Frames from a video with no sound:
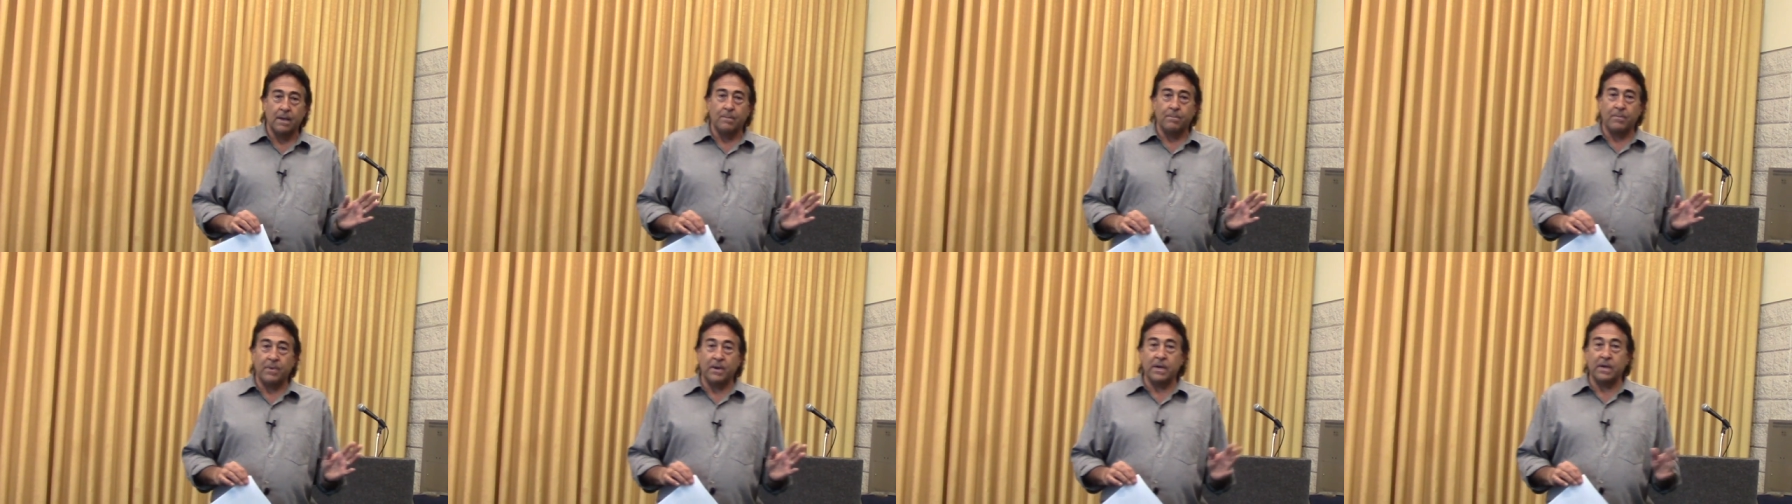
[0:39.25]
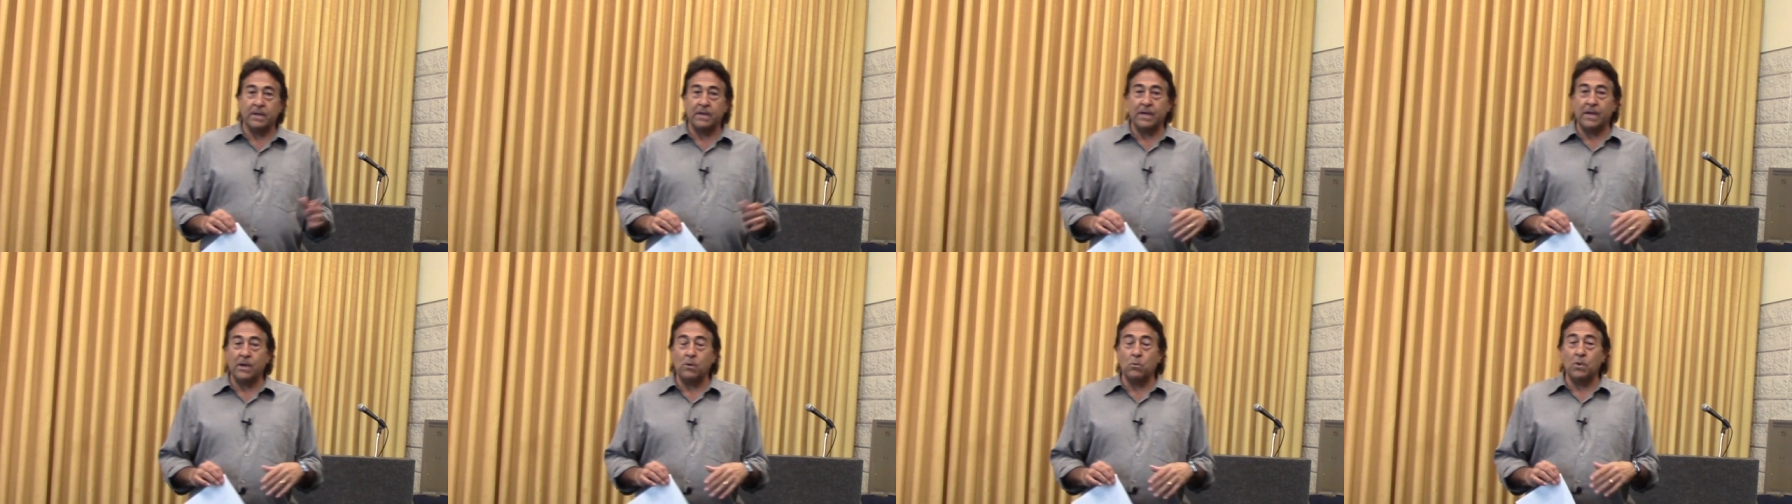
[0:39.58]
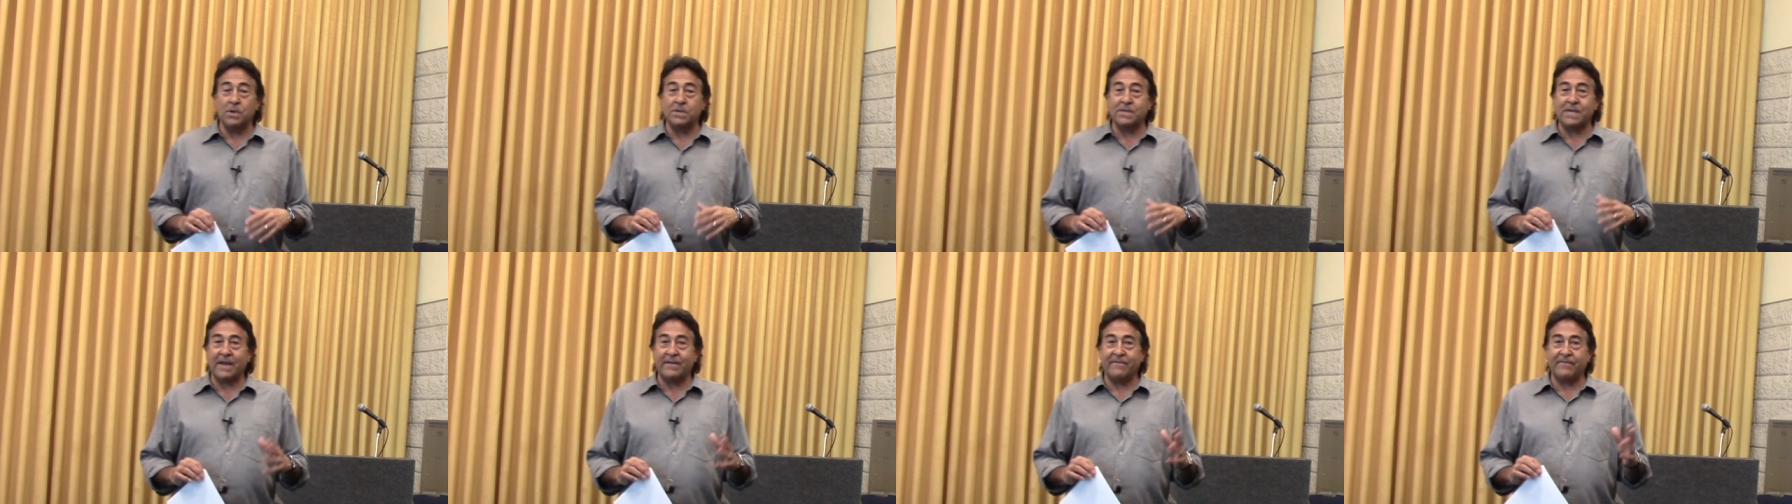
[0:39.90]
But it
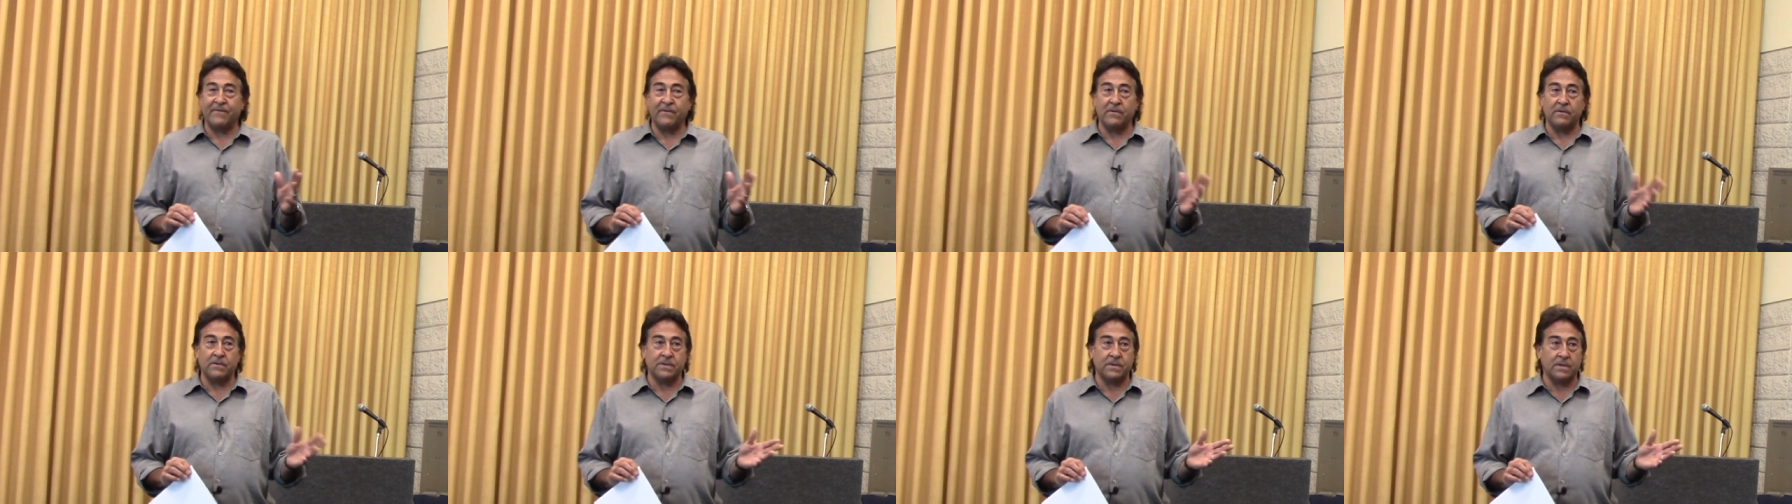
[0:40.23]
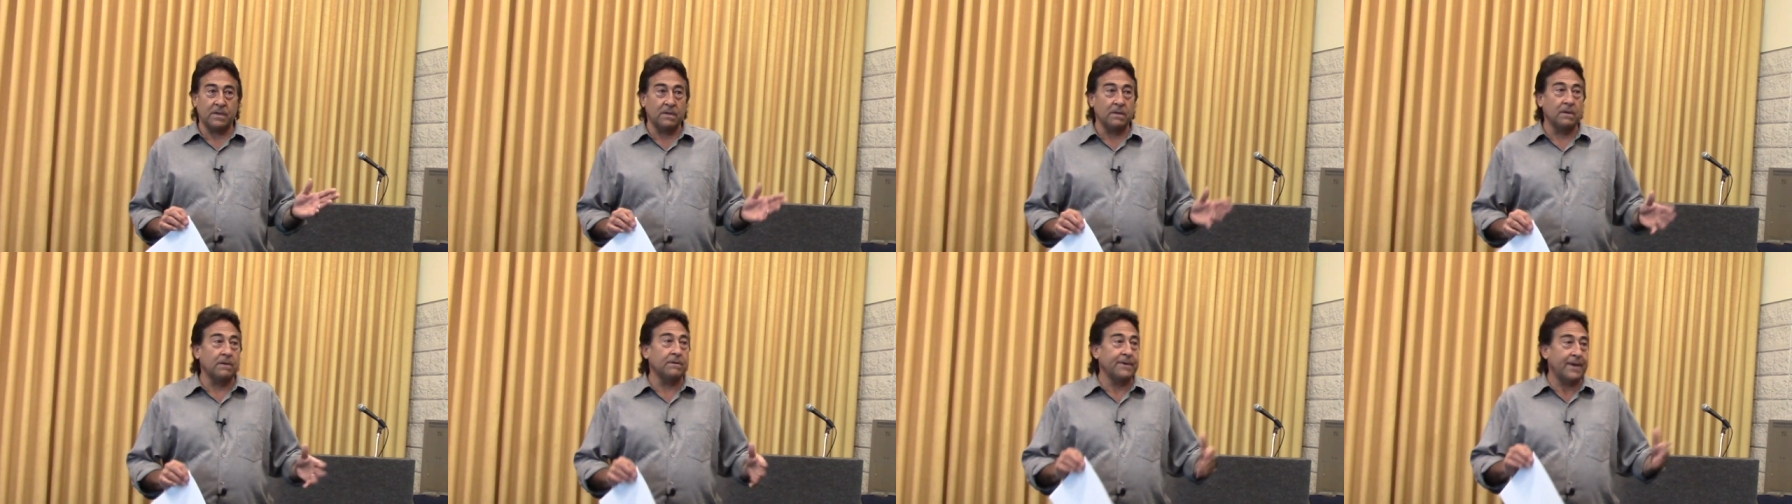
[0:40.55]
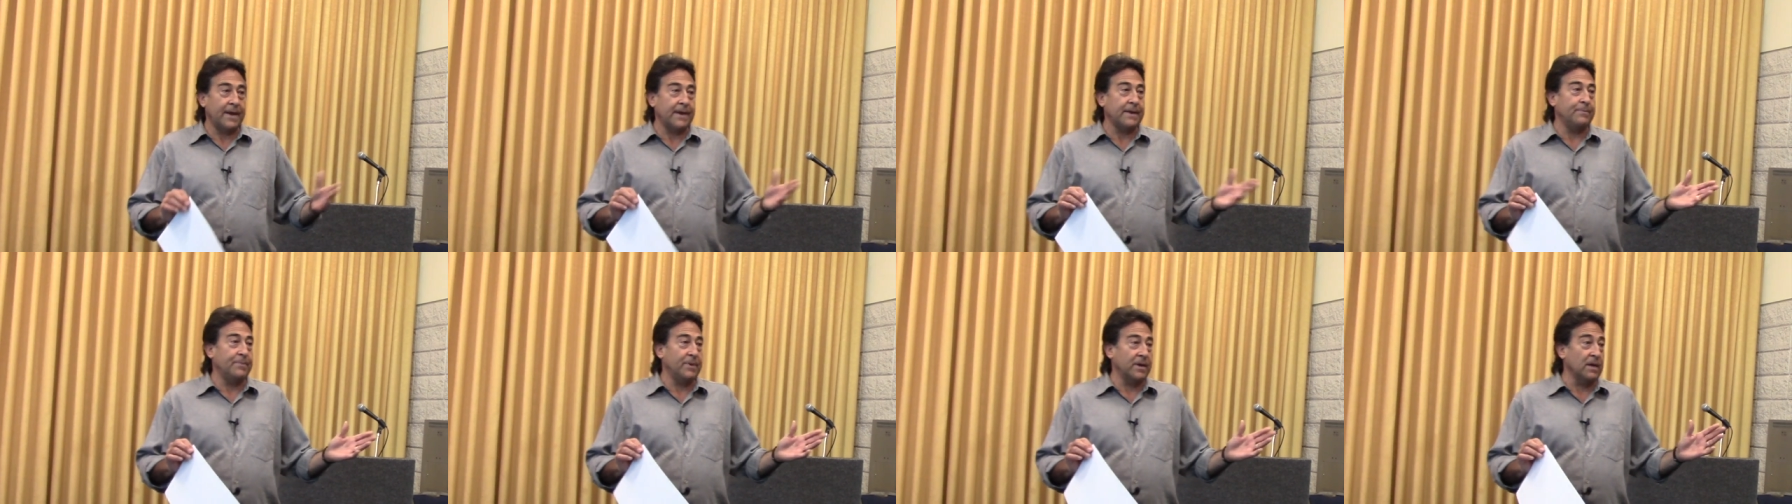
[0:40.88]
was at first to learn
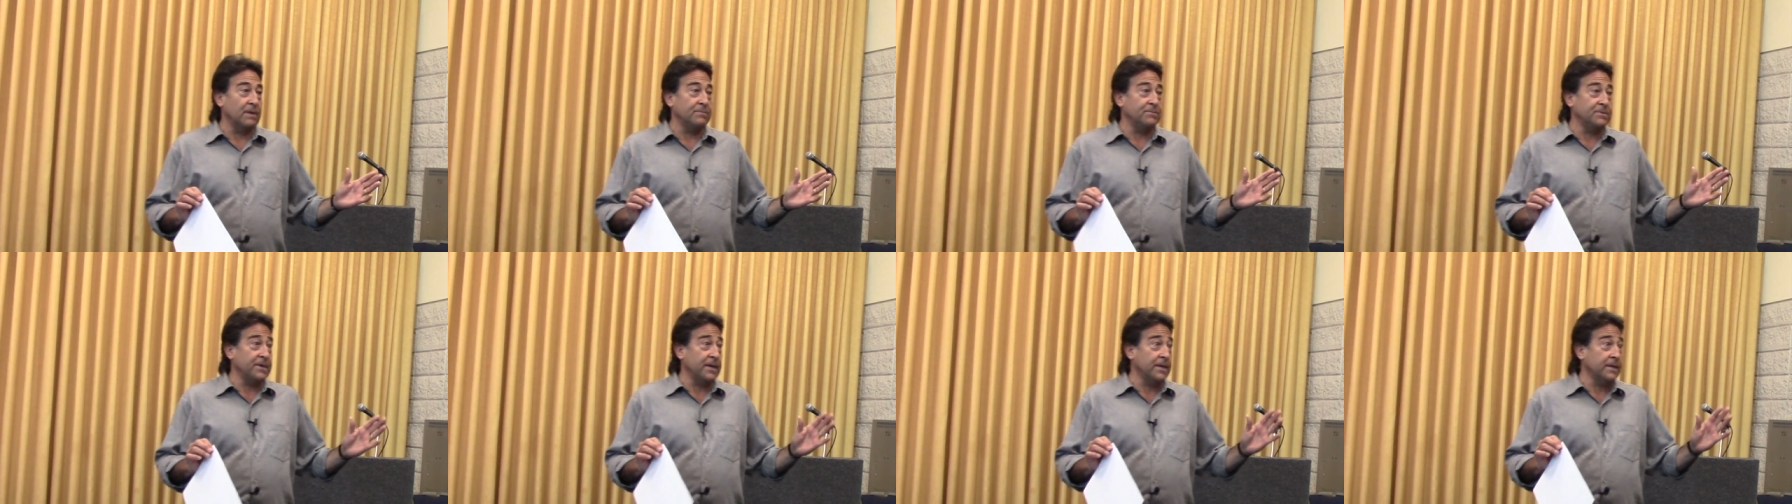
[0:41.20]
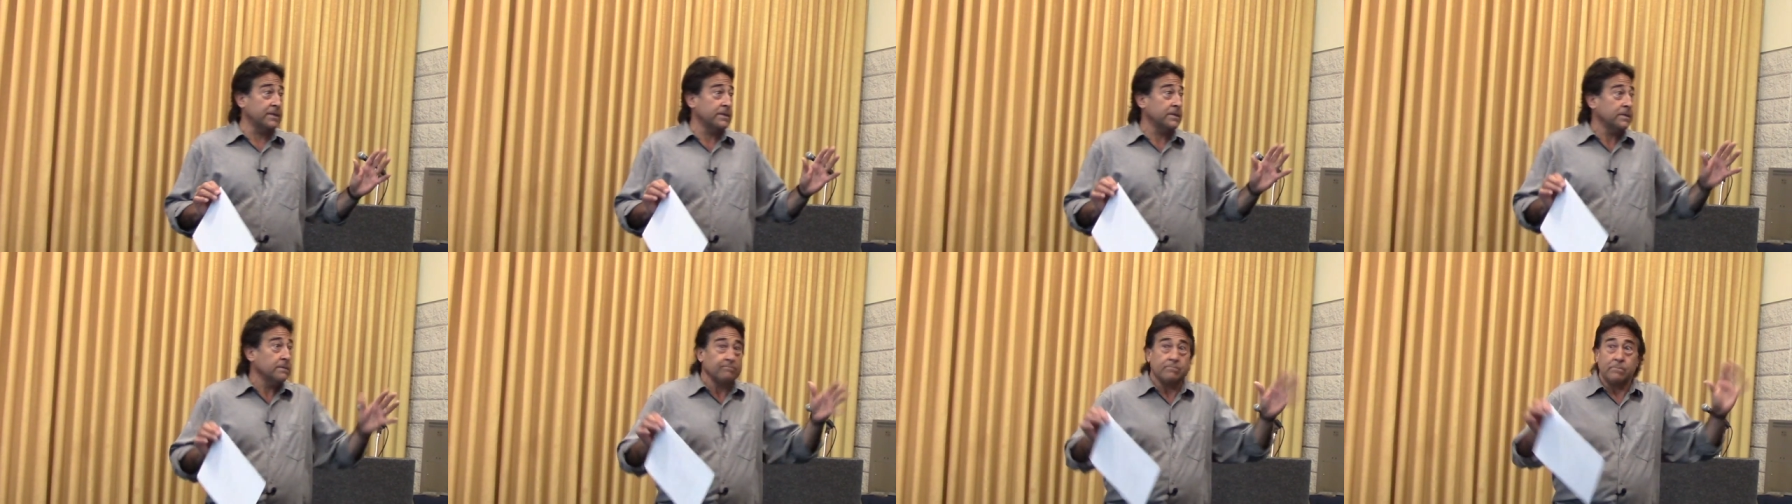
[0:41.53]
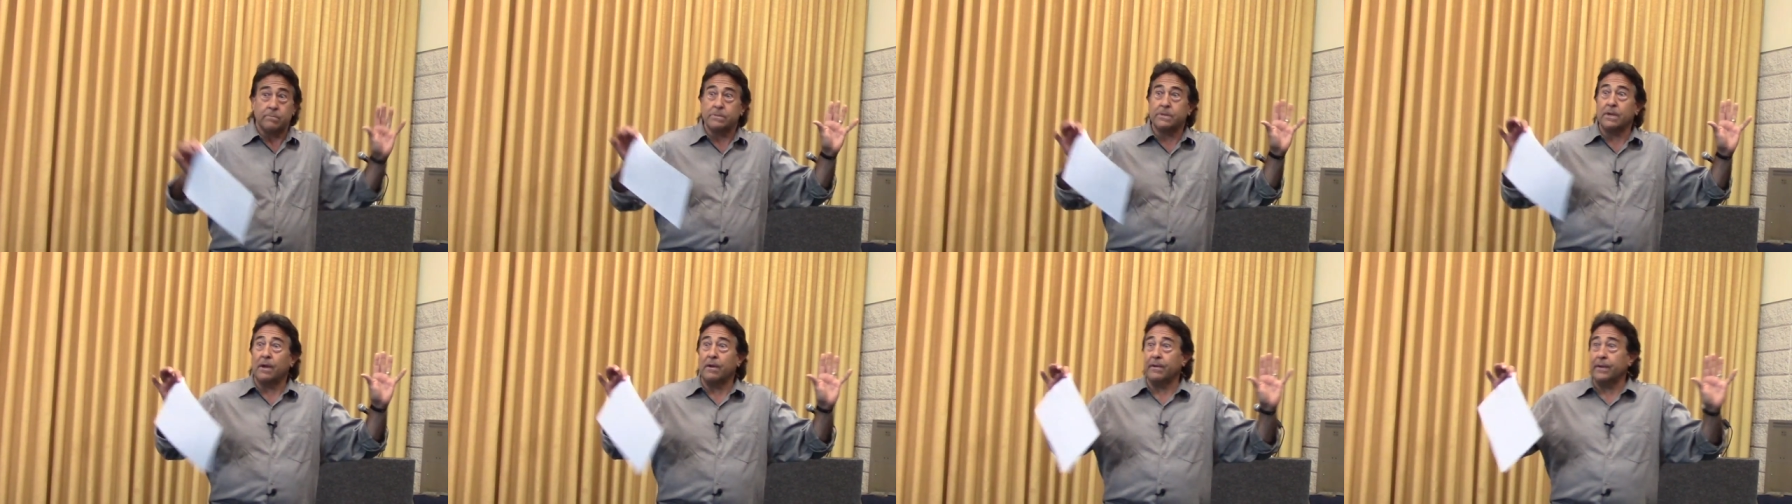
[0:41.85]
how to pick up chicks.
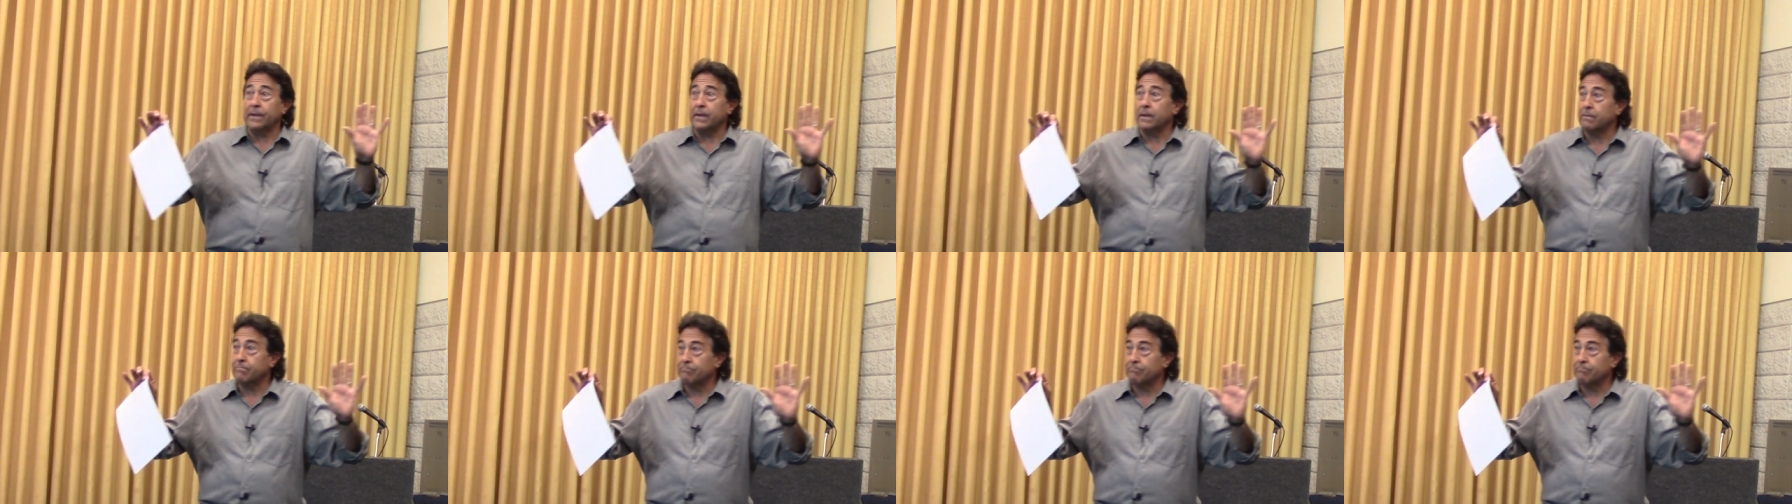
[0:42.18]
Sorry.